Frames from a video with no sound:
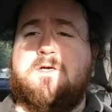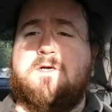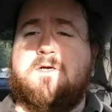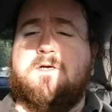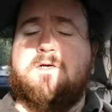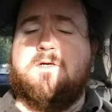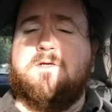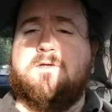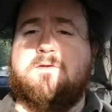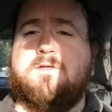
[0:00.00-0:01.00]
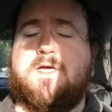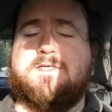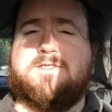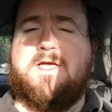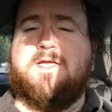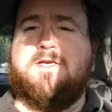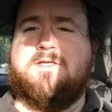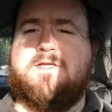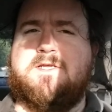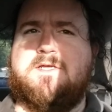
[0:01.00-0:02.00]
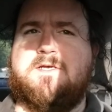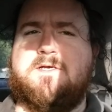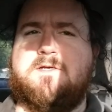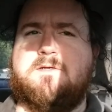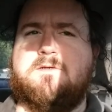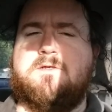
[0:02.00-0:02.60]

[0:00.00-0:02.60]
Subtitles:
last night at the